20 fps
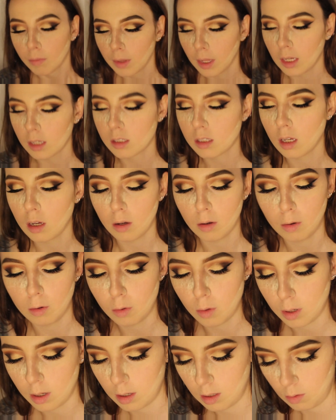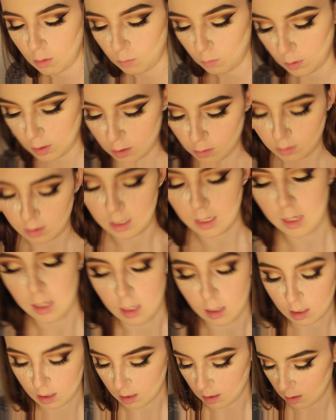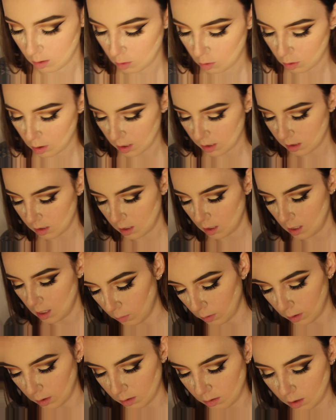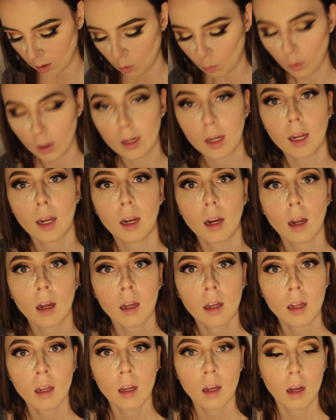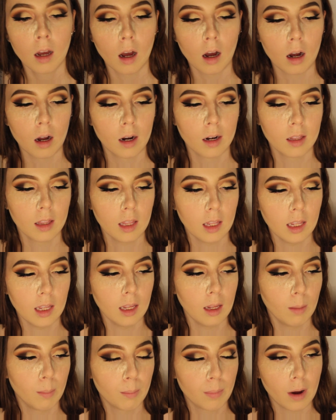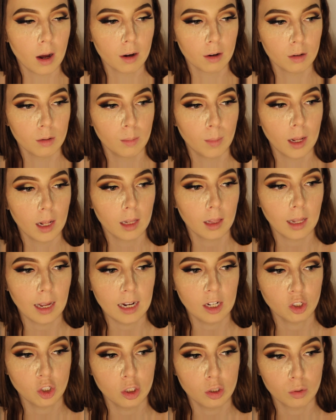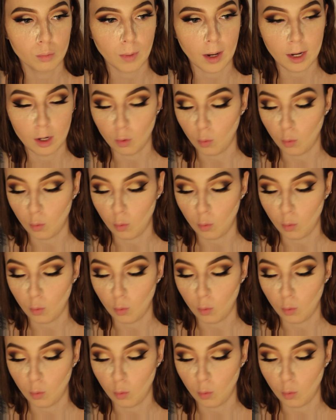And so we don't get crusty, we're going to start working on the bottom lashes right